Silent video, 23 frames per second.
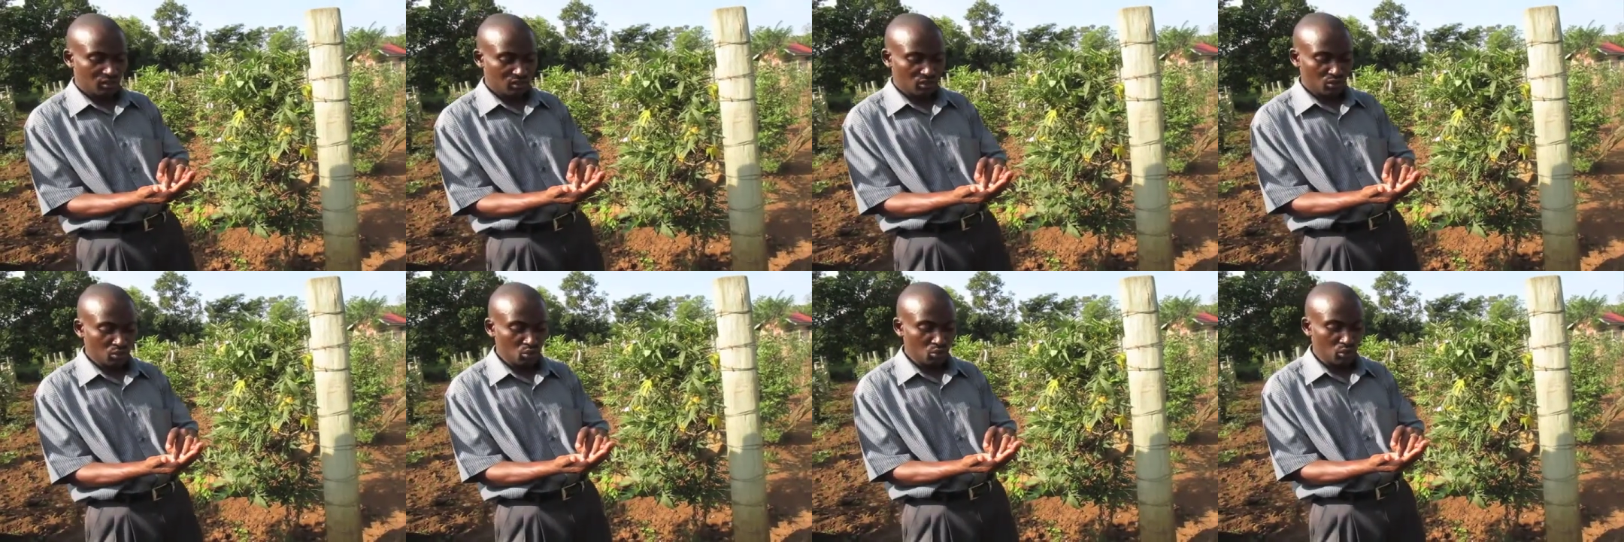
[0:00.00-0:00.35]

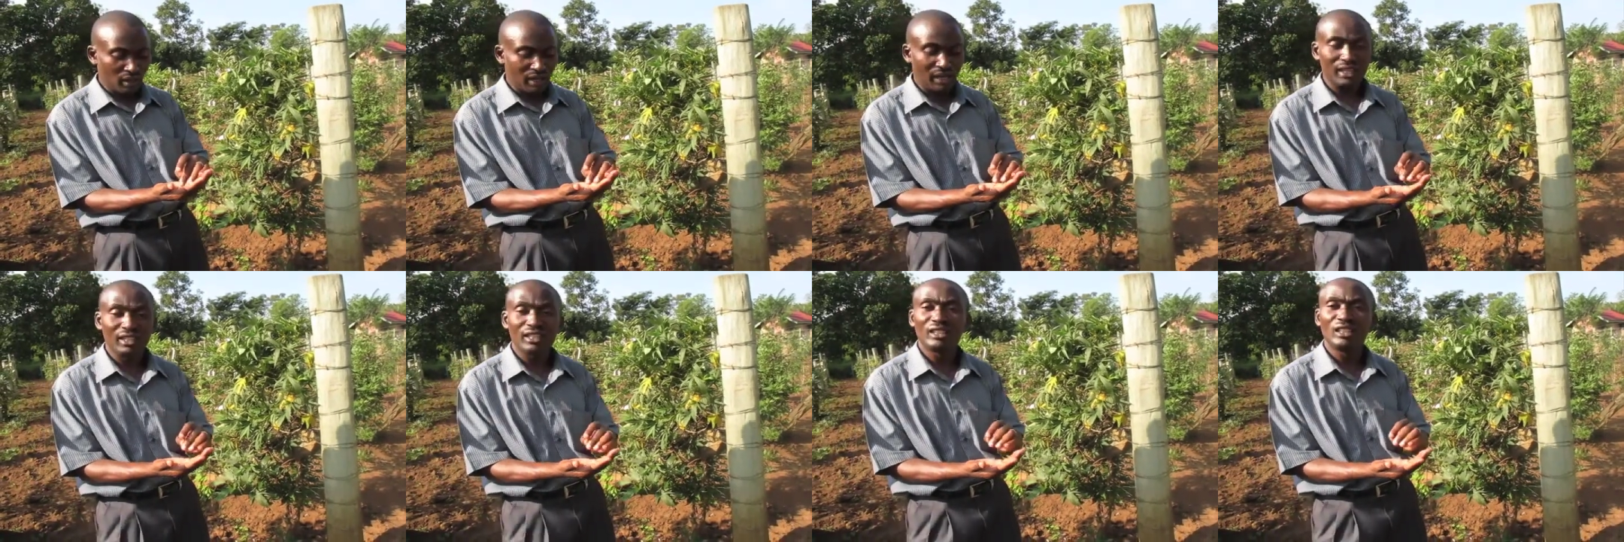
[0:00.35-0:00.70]
you
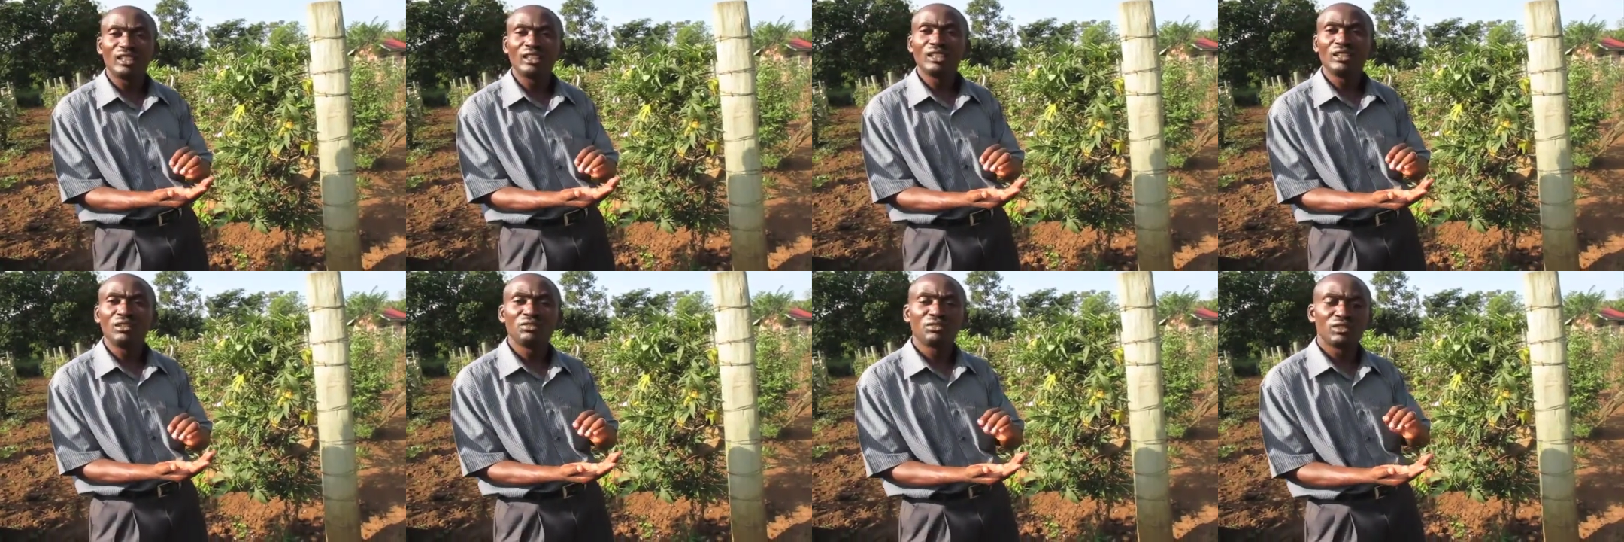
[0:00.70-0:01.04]

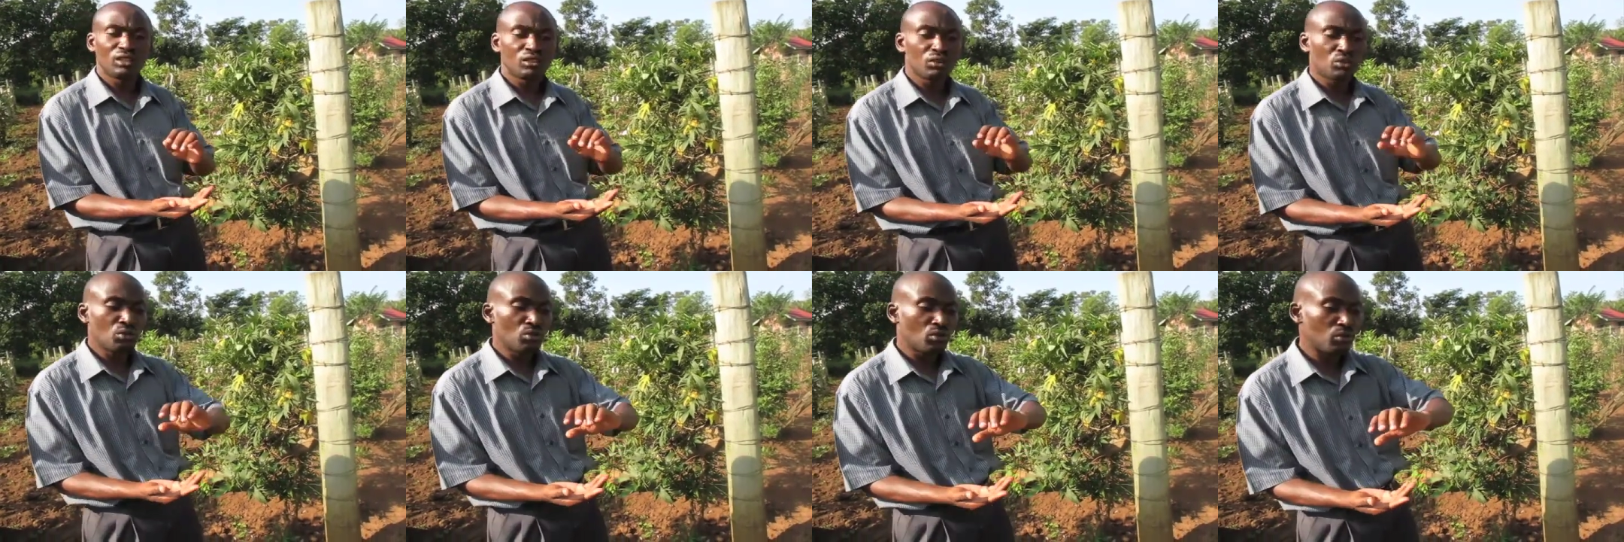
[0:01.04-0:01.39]
can't
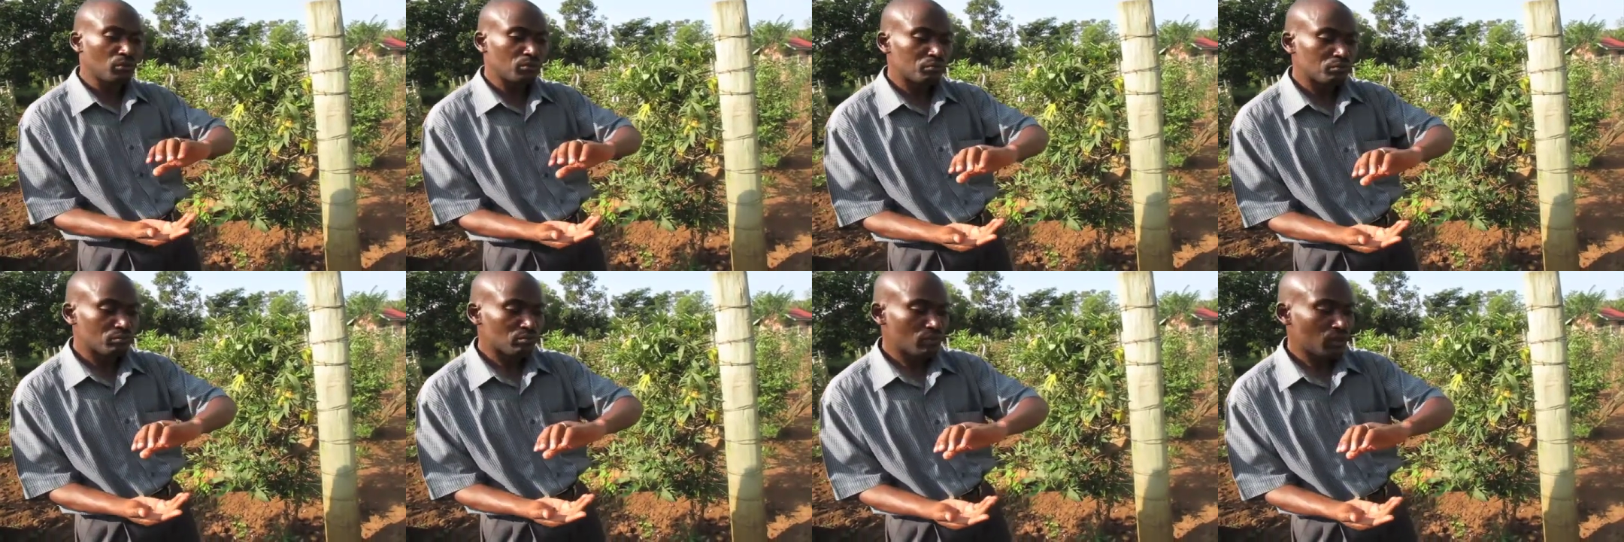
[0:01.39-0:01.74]
even
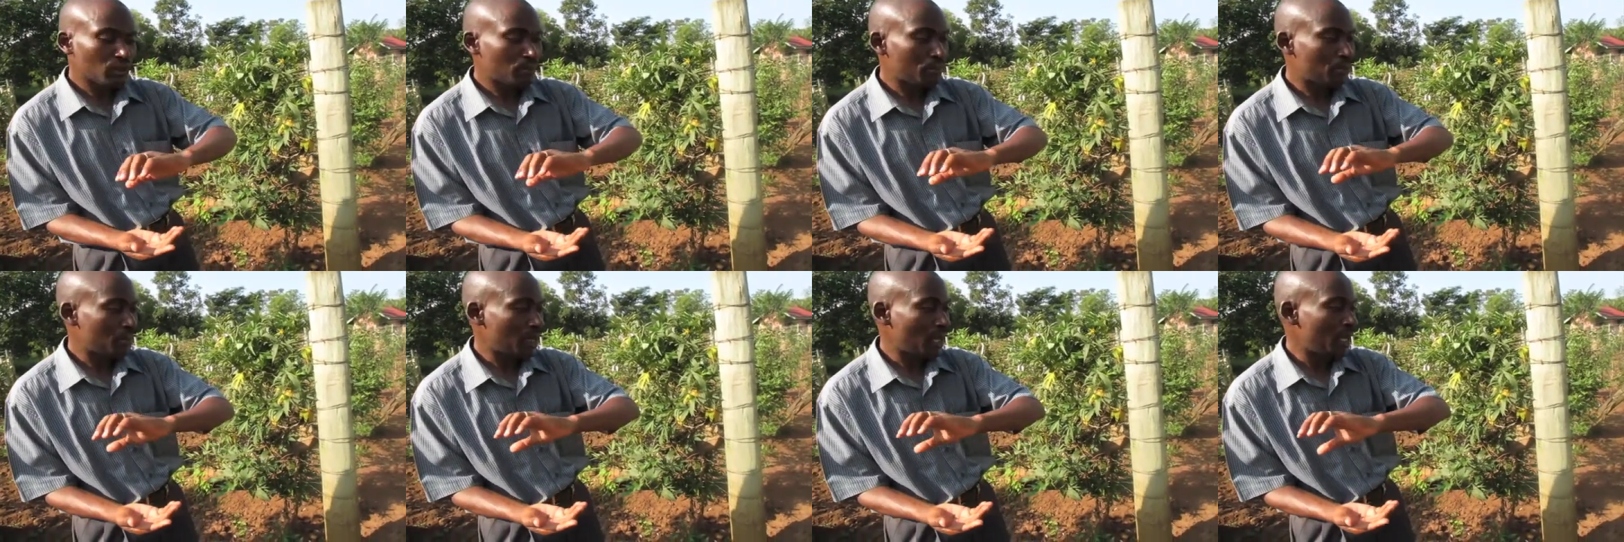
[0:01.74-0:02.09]

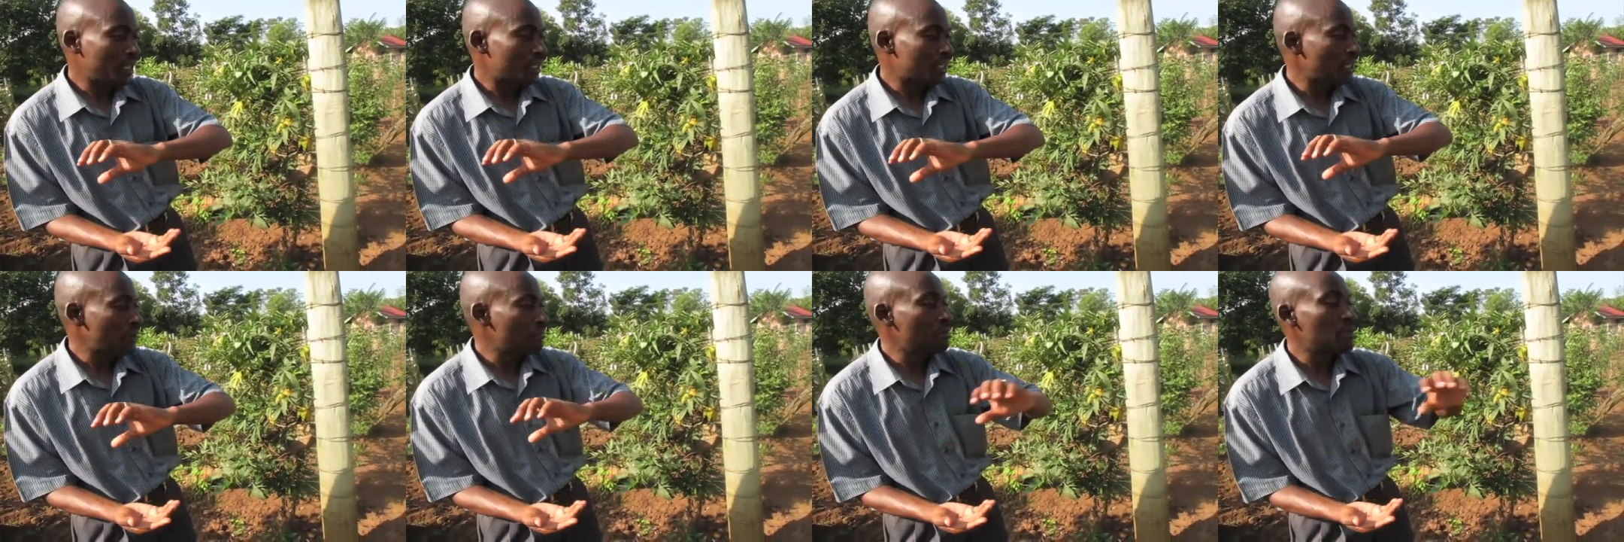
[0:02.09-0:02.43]

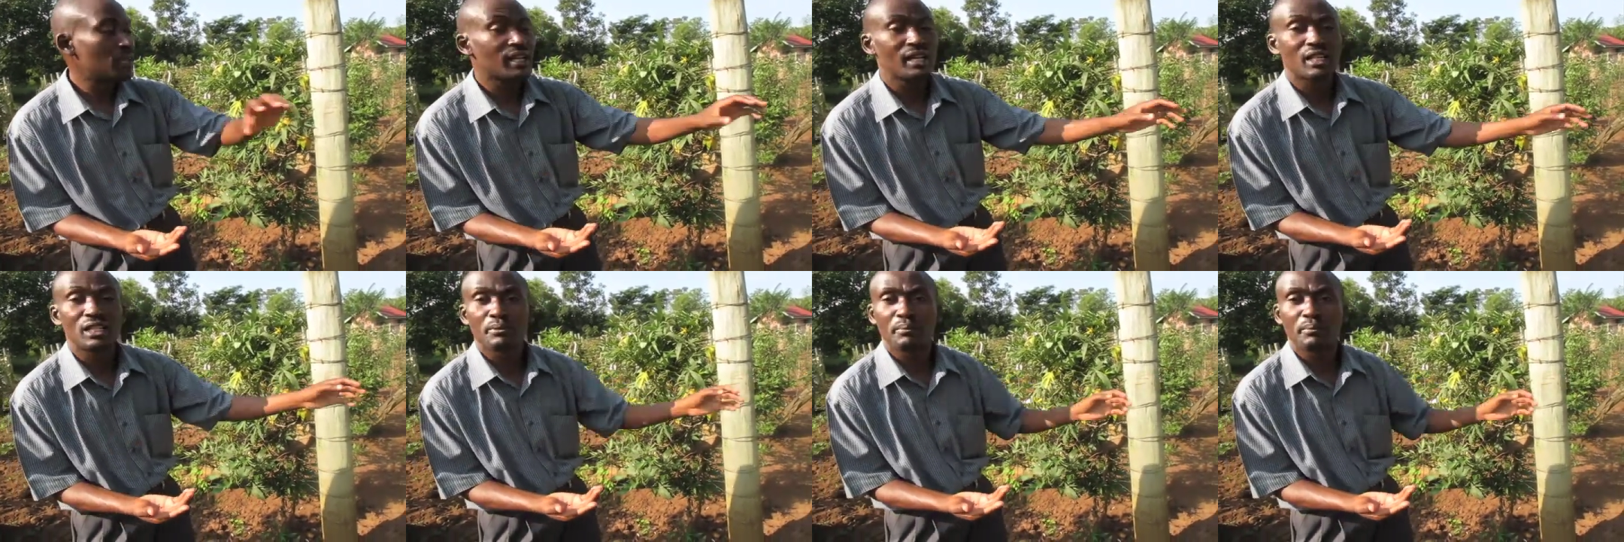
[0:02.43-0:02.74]
plant a bigger